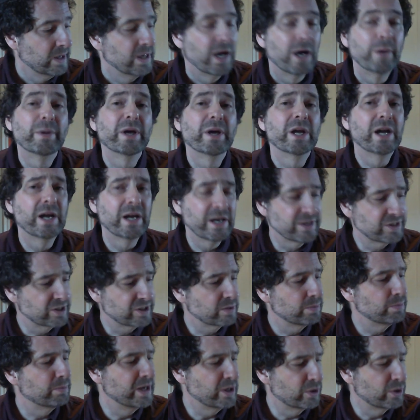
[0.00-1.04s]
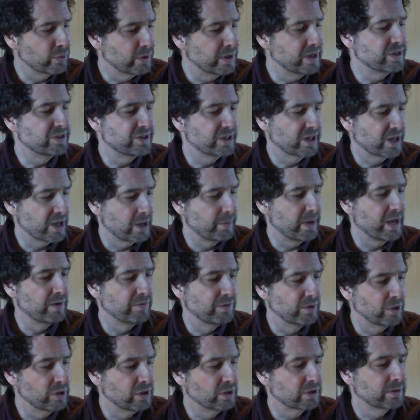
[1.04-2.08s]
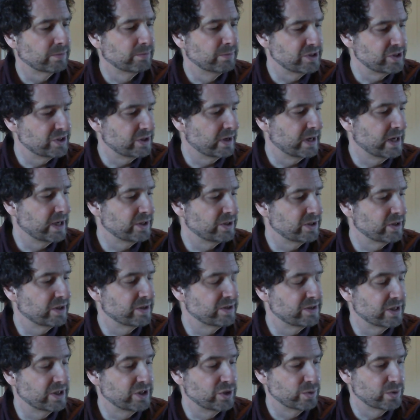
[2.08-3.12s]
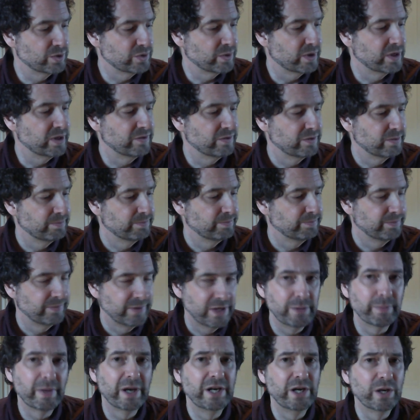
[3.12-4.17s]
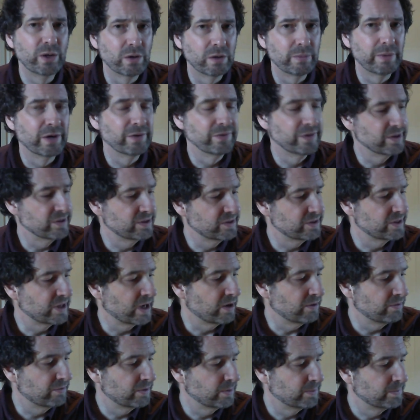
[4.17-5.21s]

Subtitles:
"I'm going to ask Mike Riggs to come have a look," Mr. Antos said to his wife. "He might know about this stuff."